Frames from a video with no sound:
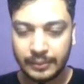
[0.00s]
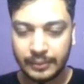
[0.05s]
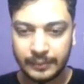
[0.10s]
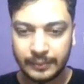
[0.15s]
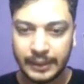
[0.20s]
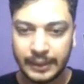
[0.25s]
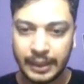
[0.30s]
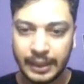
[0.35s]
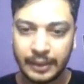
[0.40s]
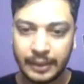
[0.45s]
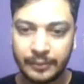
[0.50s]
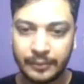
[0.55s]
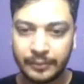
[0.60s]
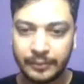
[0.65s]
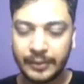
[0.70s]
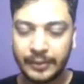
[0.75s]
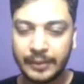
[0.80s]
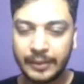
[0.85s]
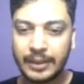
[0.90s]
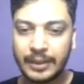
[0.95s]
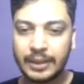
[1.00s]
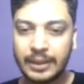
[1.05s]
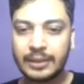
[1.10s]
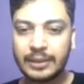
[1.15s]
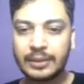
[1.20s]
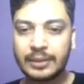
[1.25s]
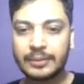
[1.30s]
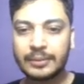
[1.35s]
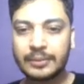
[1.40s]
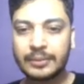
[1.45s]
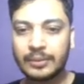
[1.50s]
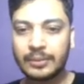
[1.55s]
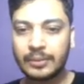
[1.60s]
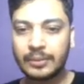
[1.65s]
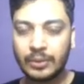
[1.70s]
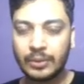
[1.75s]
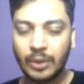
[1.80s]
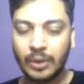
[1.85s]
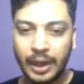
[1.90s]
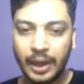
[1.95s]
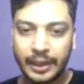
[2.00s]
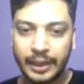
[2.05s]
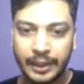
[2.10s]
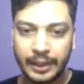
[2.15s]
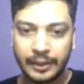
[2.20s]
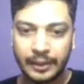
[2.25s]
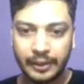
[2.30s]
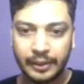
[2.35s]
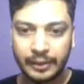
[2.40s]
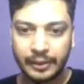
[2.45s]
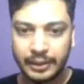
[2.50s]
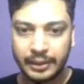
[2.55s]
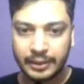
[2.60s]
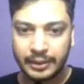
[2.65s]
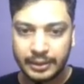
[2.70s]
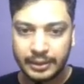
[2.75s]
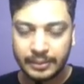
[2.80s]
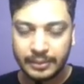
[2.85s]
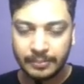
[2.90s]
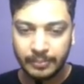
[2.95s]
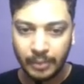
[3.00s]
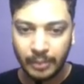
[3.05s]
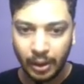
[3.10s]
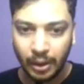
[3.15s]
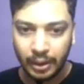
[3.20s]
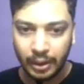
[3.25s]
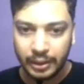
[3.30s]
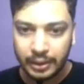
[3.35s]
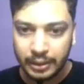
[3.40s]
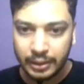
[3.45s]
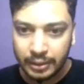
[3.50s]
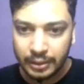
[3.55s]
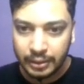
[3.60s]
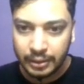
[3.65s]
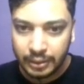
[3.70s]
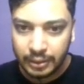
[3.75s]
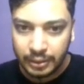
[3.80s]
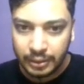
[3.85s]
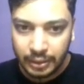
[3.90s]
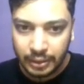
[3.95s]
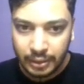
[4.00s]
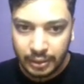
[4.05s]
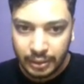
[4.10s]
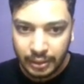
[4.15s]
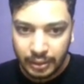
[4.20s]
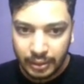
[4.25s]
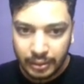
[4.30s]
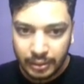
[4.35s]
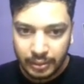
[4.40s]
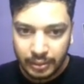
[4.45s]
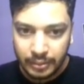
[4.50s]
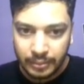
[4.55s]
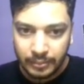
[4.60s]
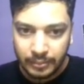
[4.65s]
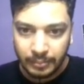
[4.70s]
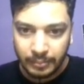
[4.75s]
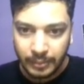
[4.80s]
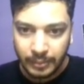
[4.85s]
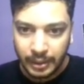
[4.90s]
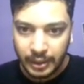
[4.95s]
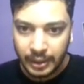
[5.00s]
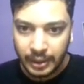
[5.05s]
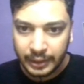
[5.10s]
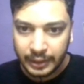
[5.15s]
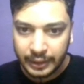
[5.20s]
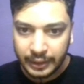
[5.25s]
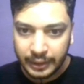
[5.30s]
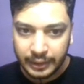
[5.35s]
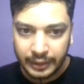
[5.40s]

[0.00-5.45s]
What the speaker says: then we will not enter this block. But